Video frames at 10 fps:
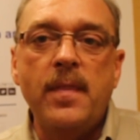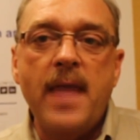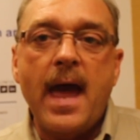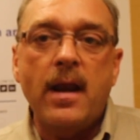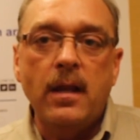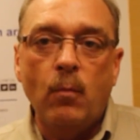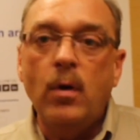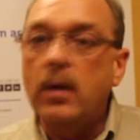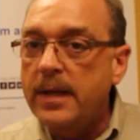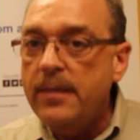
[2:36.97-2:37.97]
that
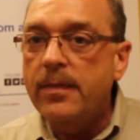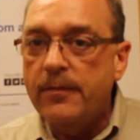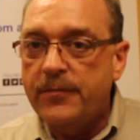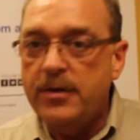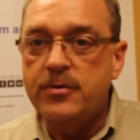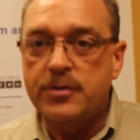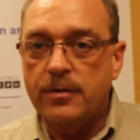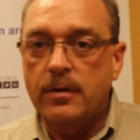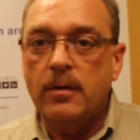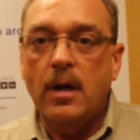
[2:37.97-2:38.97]
will lead the
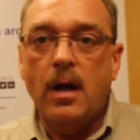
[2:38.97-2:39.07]
future